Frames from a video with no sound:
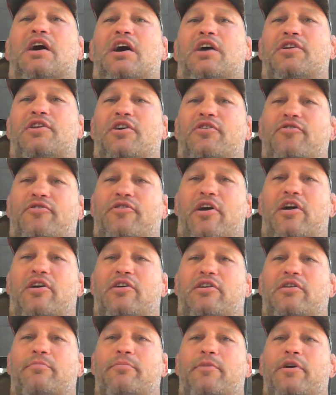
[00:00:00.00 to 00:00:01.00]
another
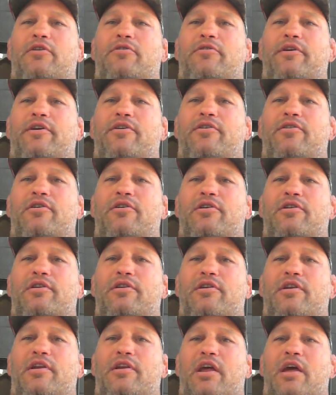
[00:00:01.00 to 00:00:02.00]
documentary
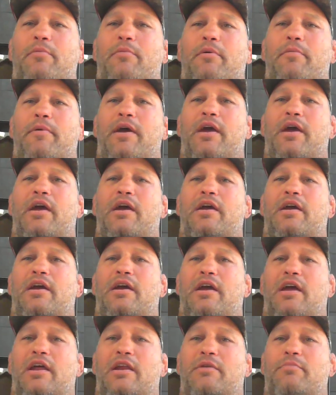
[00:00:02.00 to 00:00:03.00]
on MMA
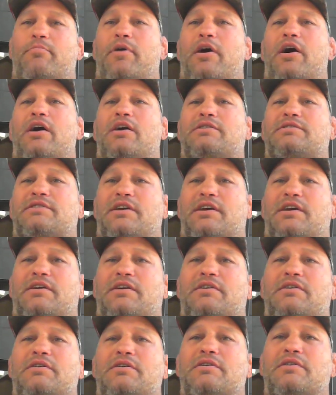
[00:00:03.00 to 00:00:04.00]
and
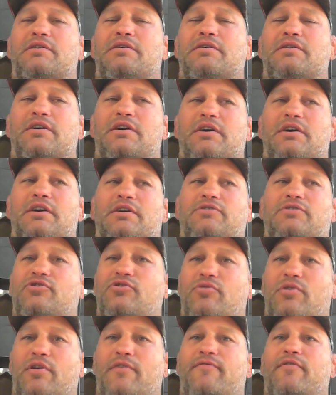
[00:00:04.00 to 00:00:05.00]
boxing,
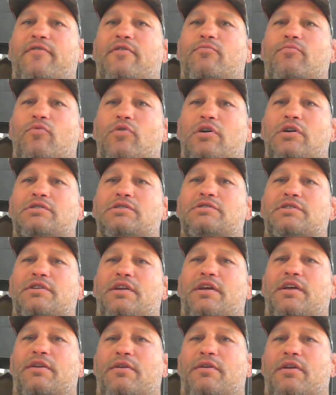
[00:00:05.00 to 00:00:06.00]
two different ones,
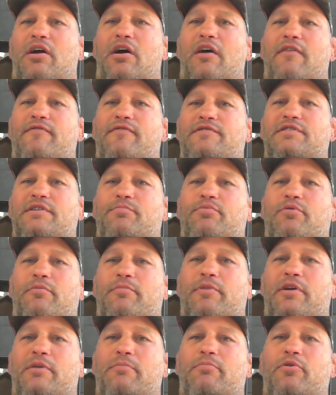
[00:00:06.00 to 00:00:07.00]
and obviously
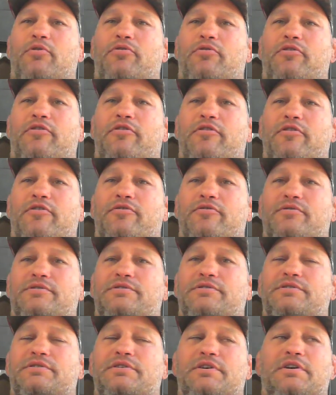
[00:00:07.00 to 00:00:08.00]
put me in both of
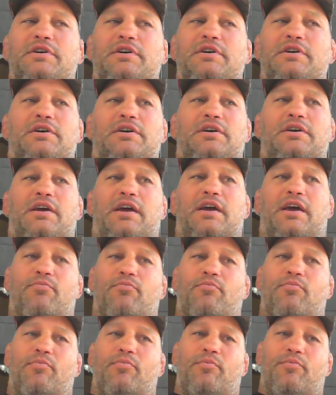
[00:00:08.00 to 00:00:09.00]
those.
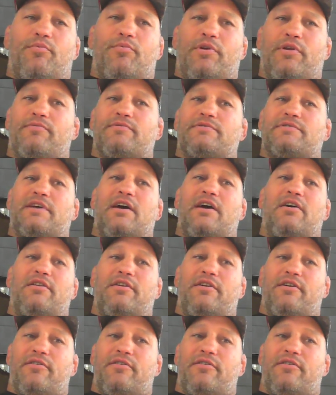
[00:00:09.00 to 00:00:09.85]
And when he was out